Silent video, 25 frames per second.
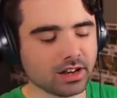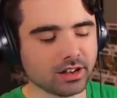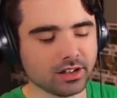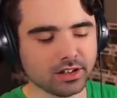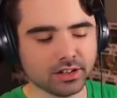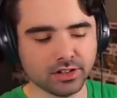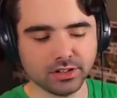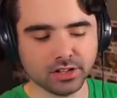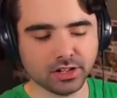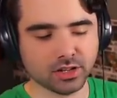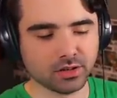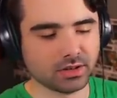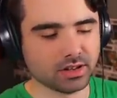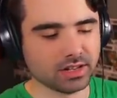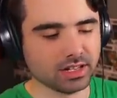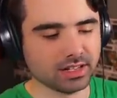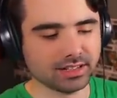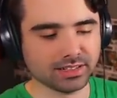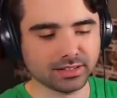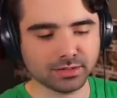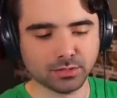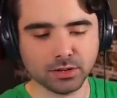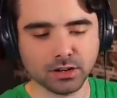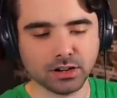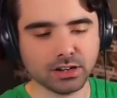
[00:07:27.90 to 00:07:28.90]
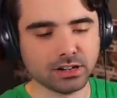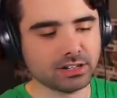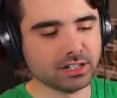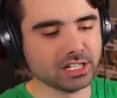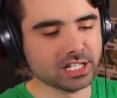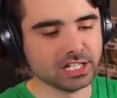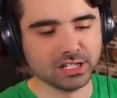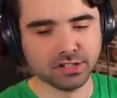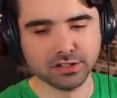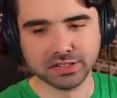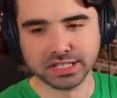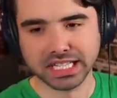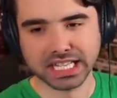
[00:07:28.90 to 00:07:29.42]
are you doing? Where did
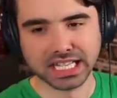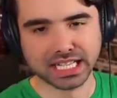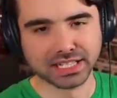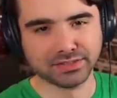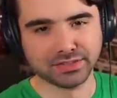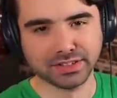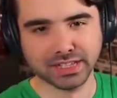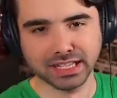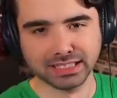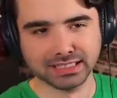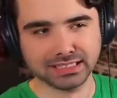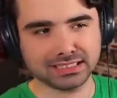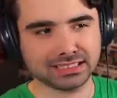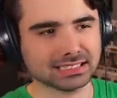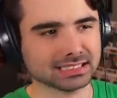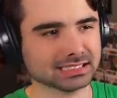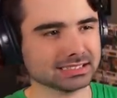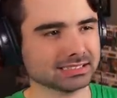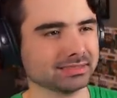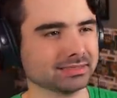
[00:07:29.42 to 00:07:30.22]
you get this?